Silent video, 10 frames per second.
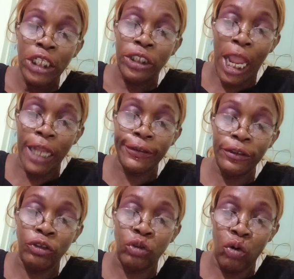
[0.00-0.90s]

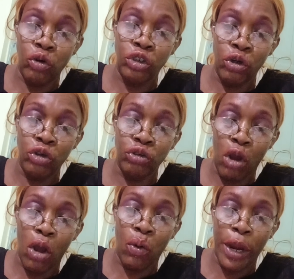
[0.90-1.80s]
That do you
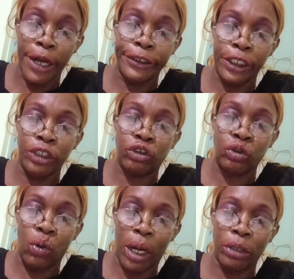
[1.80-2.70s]
know where these
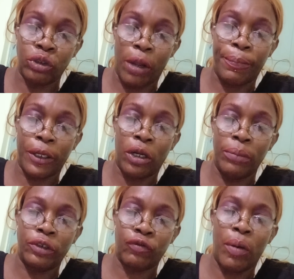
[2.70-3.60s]
duppy
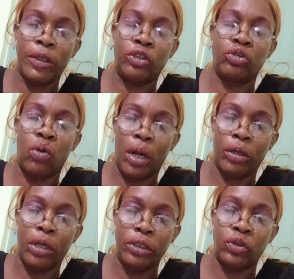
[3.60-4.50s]
comes from at 2
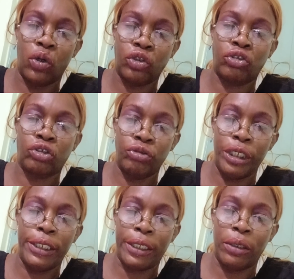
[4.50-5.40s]
o'clock, those
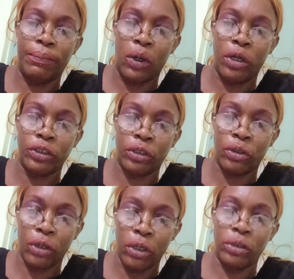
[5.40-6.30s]
3 little boys
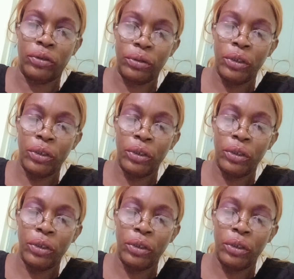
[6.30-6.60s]
and girls?